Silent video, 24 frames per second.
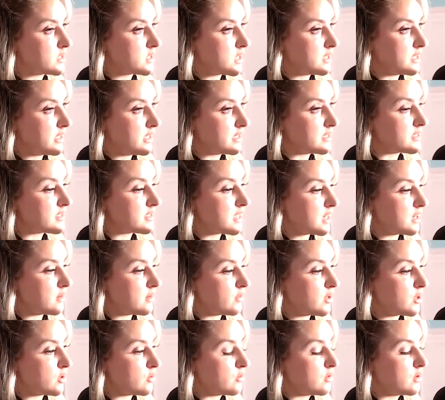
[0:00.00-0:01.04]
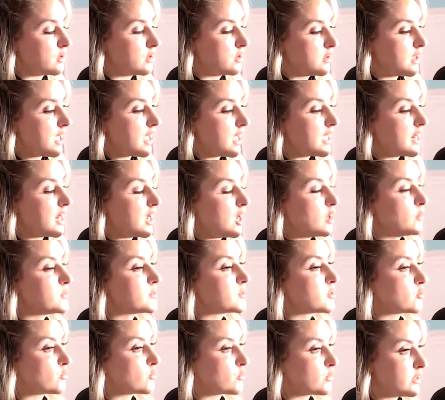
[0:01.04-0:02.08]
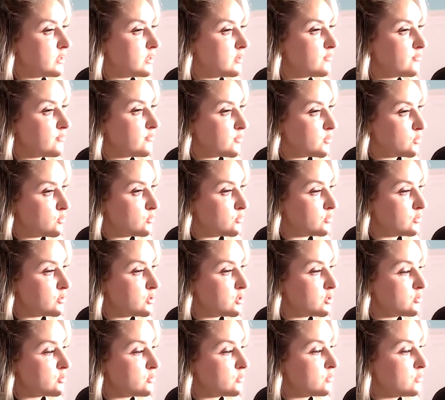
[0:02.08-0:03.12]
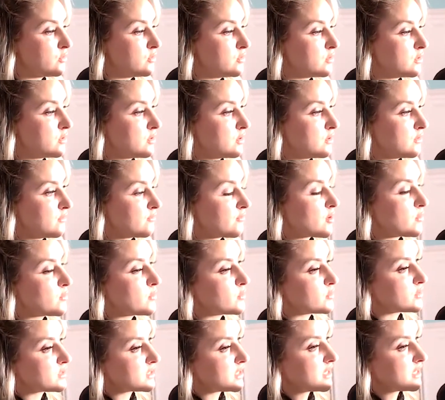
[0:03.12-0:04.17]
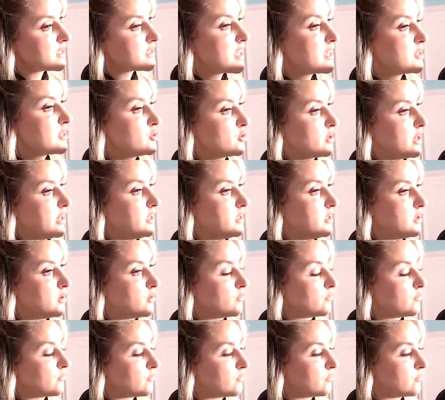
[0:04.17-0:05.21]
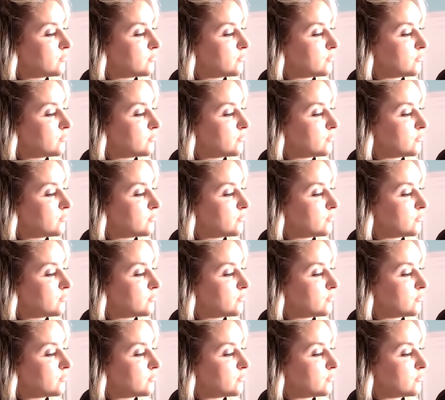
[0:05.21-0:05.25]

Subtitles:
on the inside of you, it helps to refuel you from those things that drain you.